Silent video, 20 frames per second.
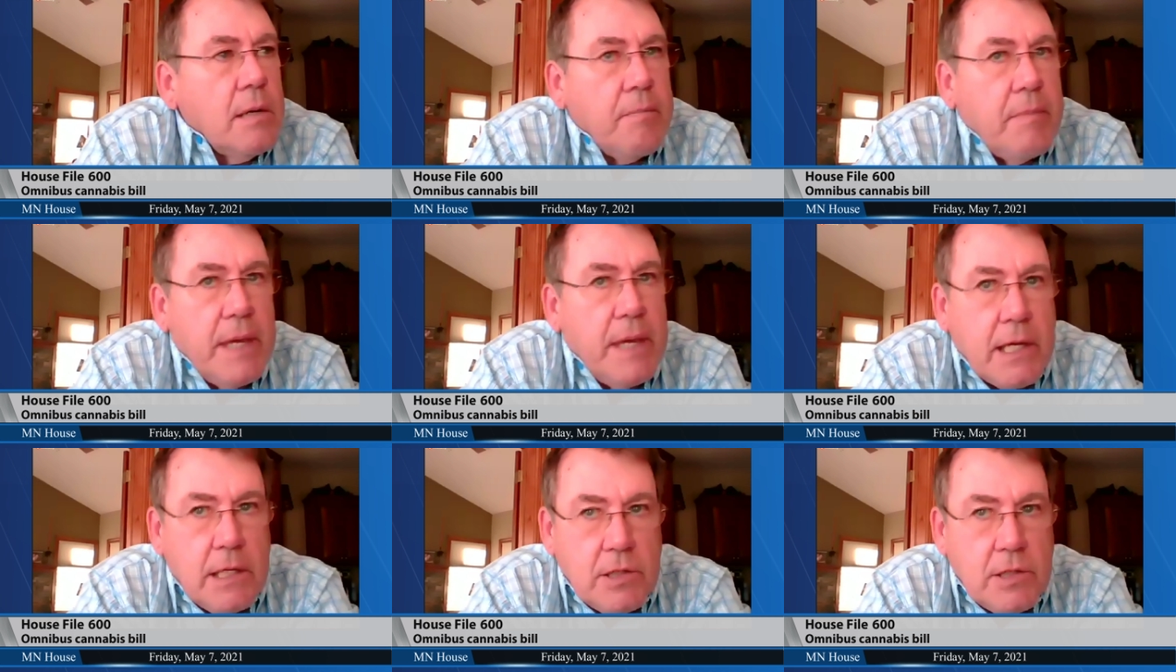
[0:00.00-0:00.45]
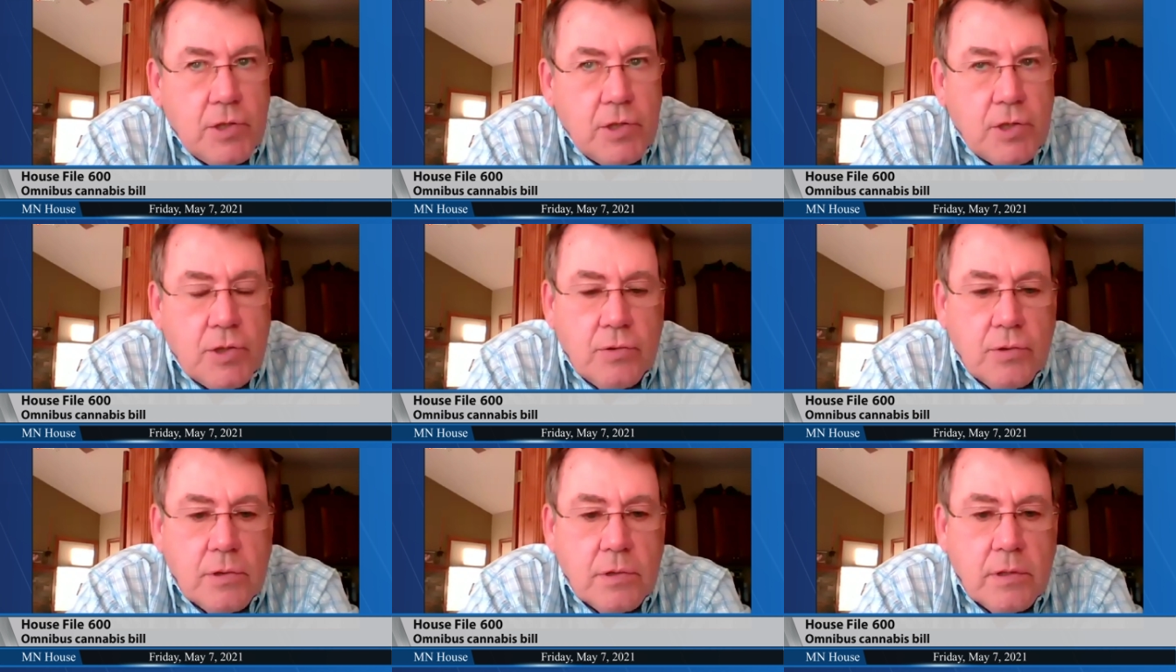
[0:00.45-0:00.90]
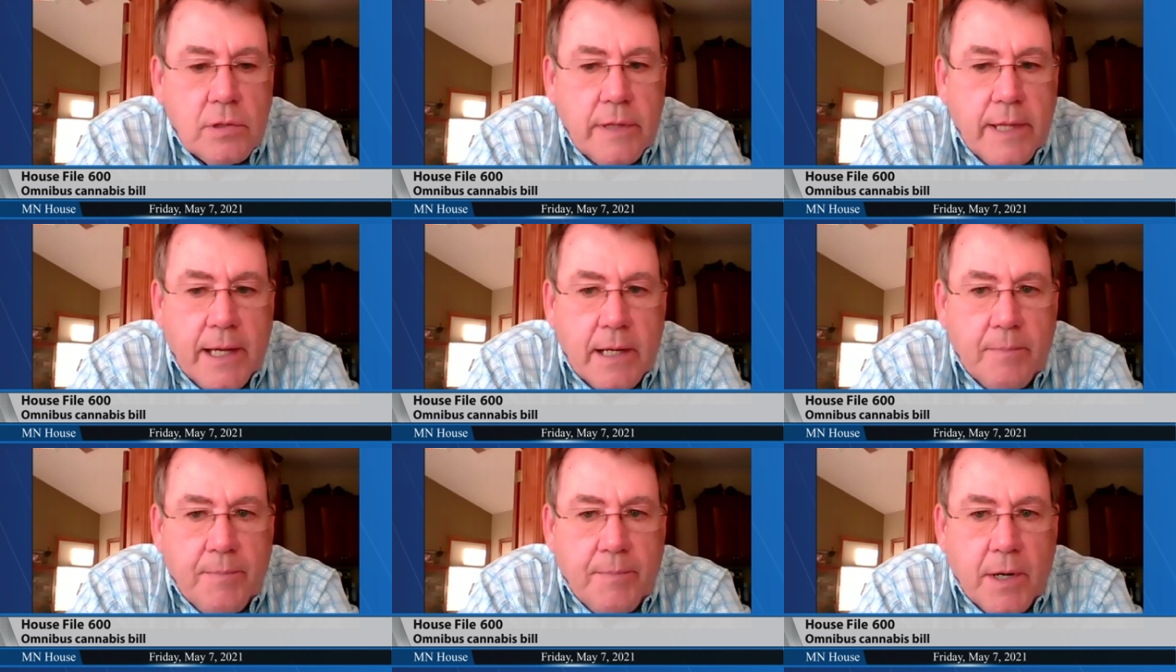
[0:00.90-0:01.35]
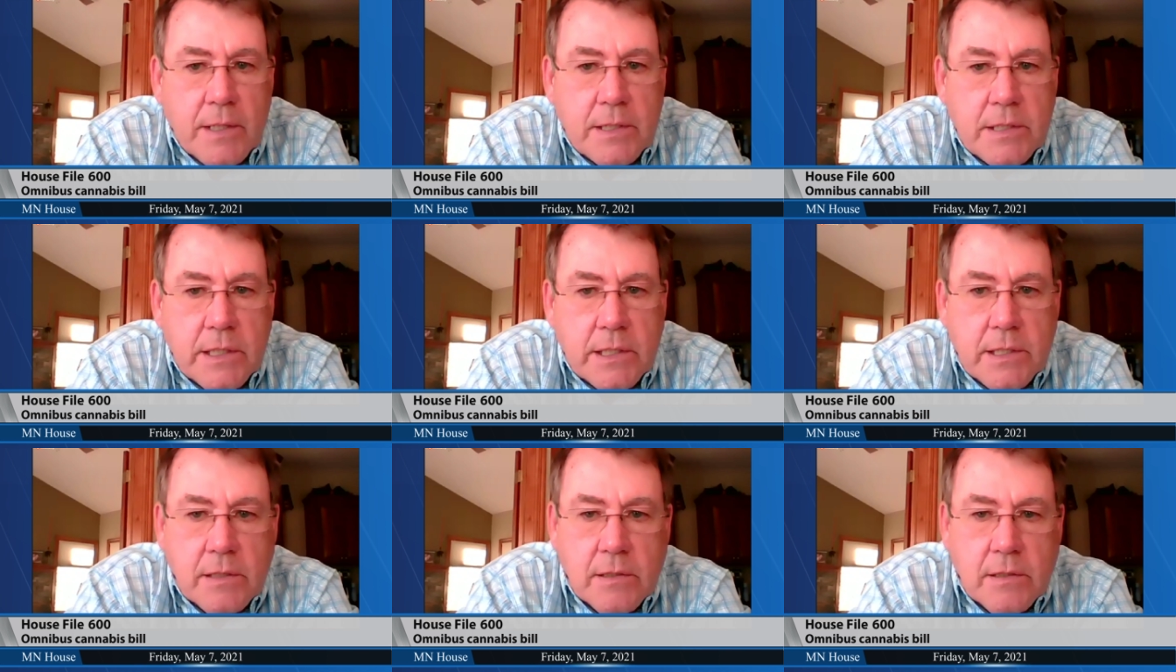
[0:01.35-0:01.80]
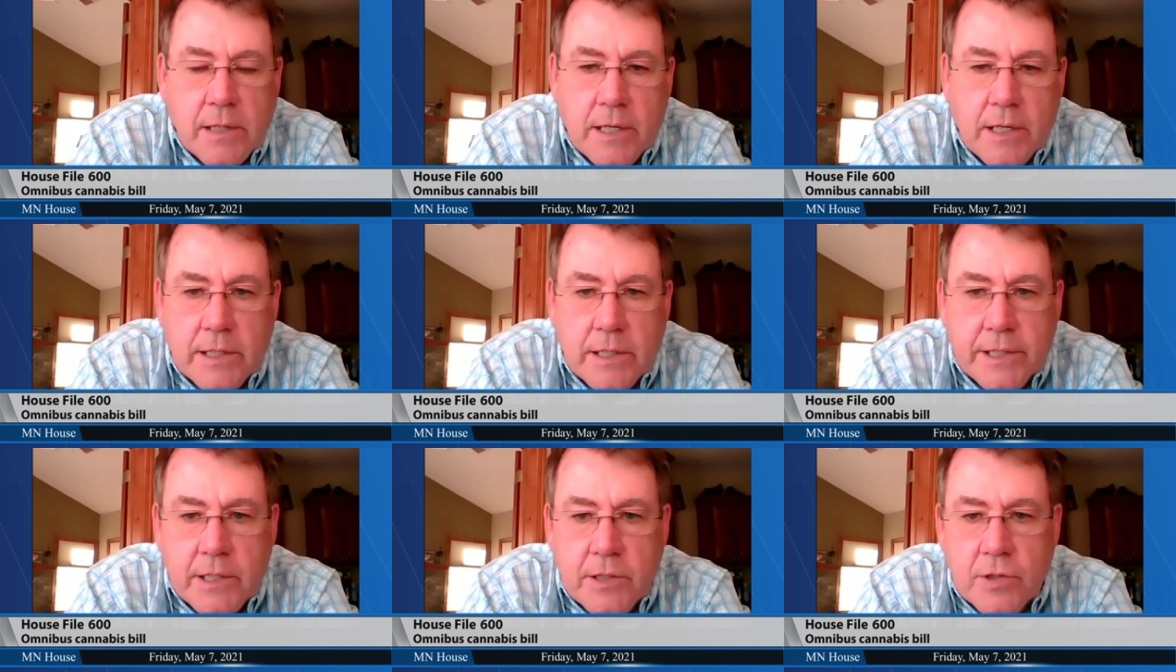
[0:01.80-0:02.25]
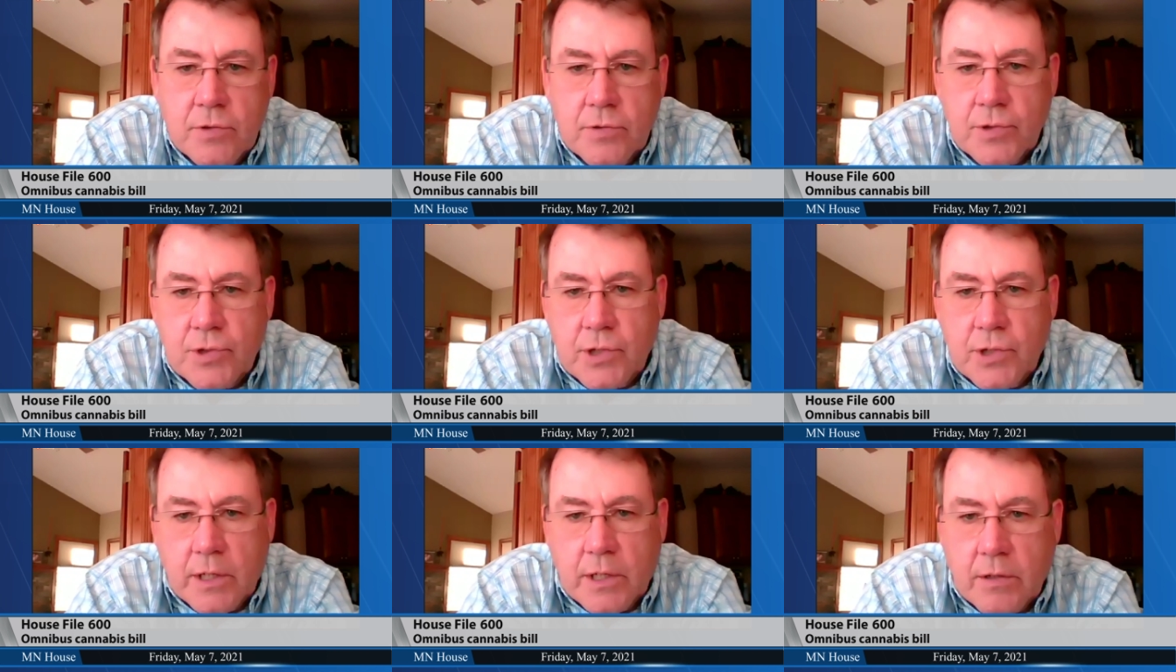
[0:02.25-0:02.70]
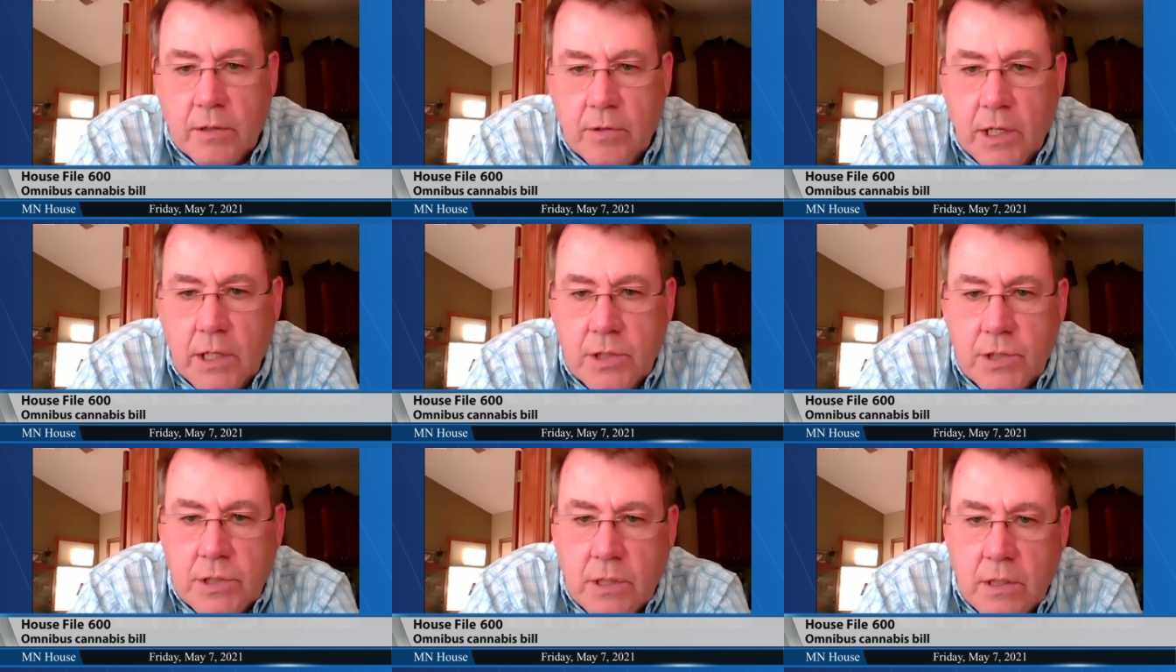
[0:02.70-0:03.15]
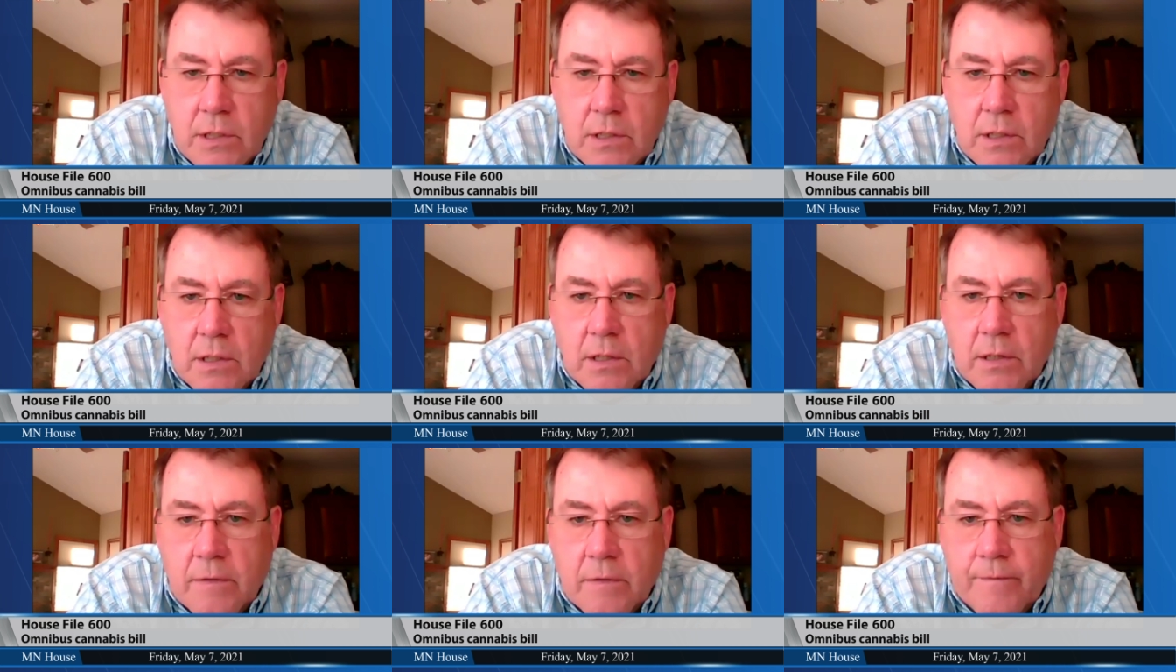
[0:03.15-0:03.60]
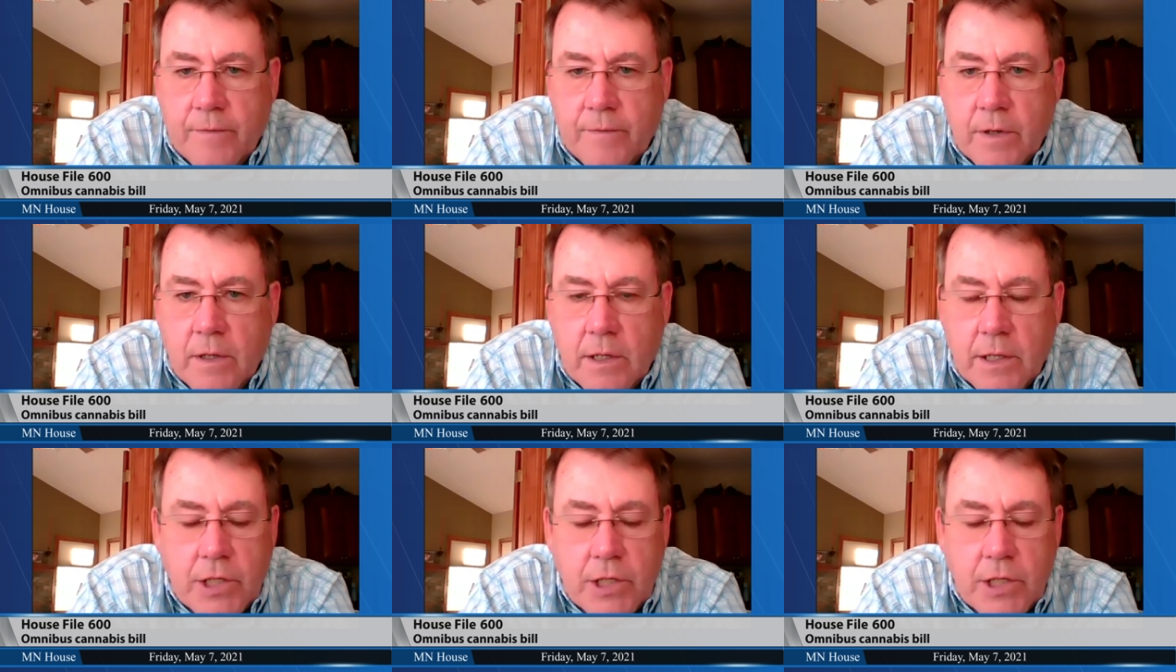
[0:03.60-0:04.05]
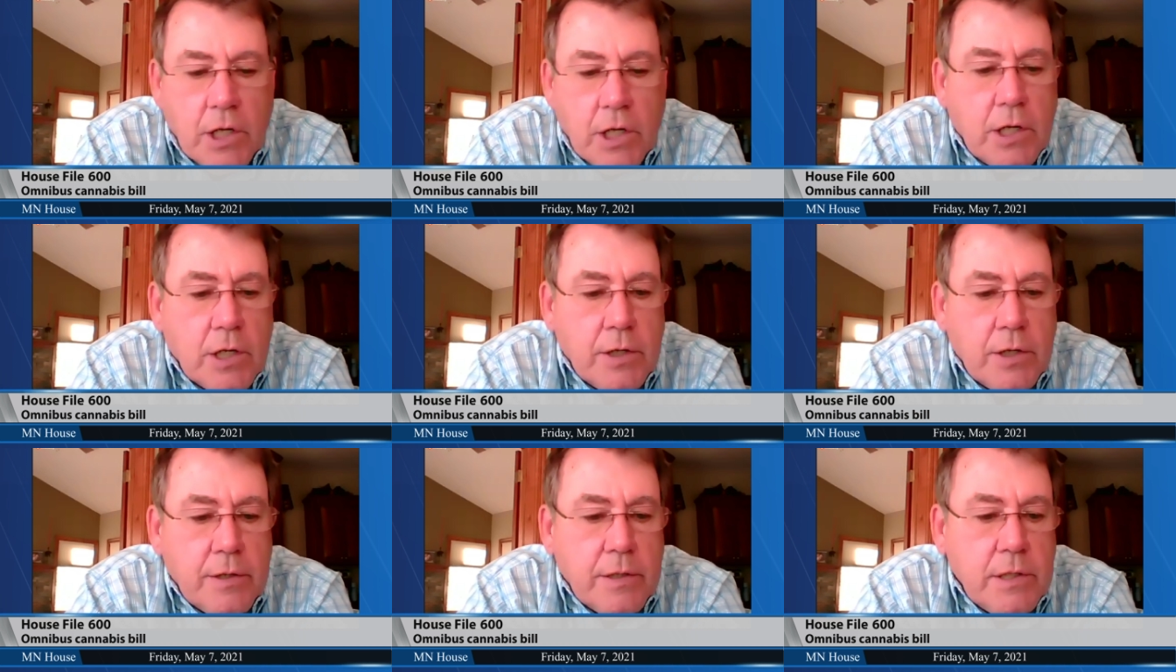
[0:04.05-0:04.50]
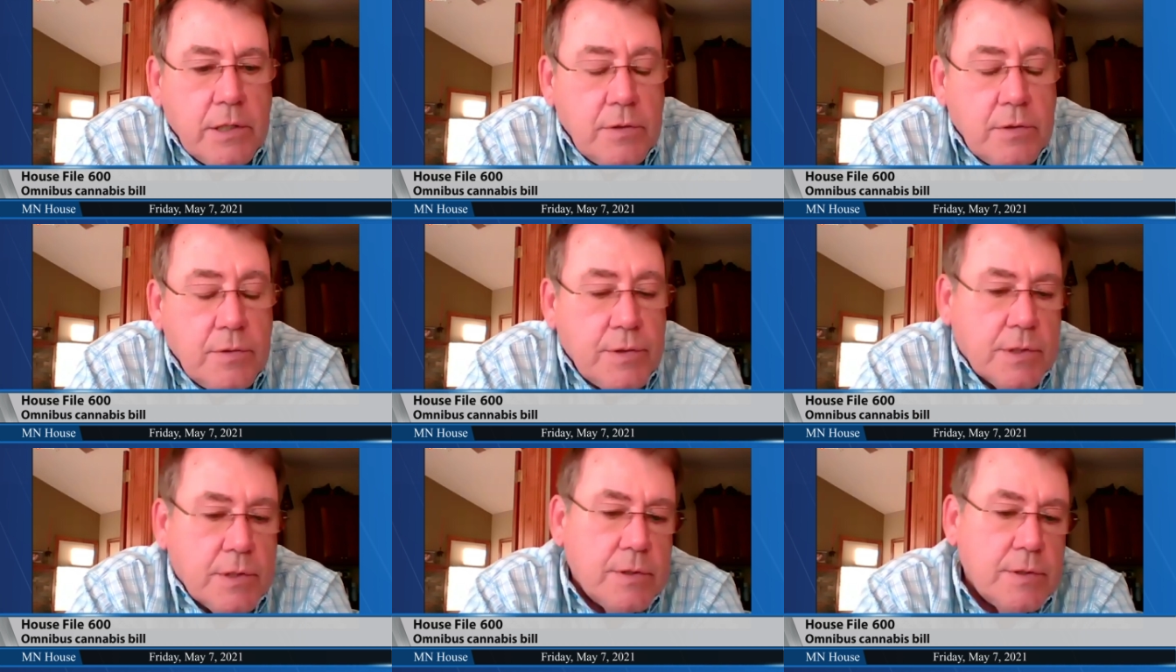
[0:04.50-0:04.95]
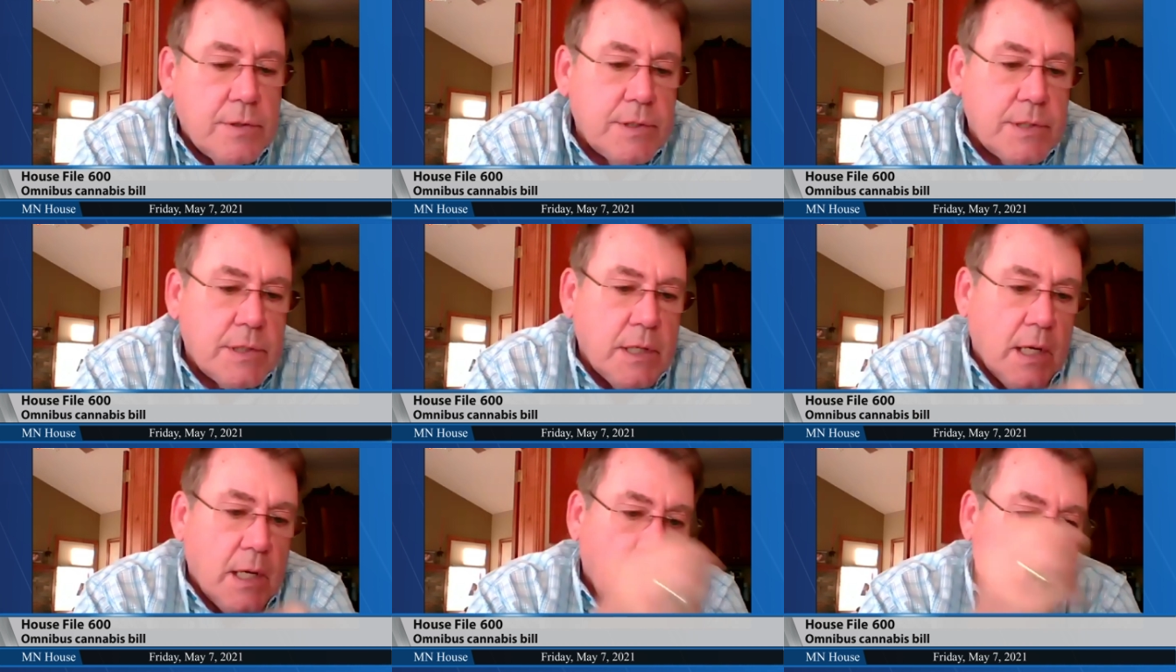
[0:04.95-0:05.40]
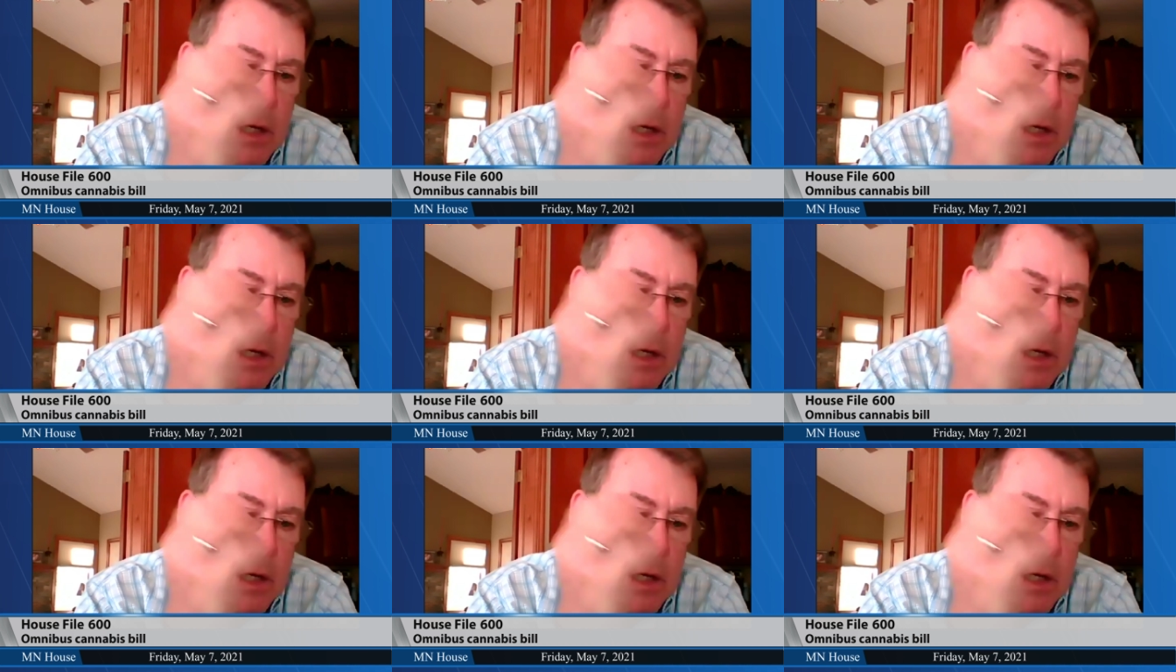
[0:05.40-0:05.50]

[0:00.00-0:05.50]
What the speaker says: making sure that particularly a new generation of younger users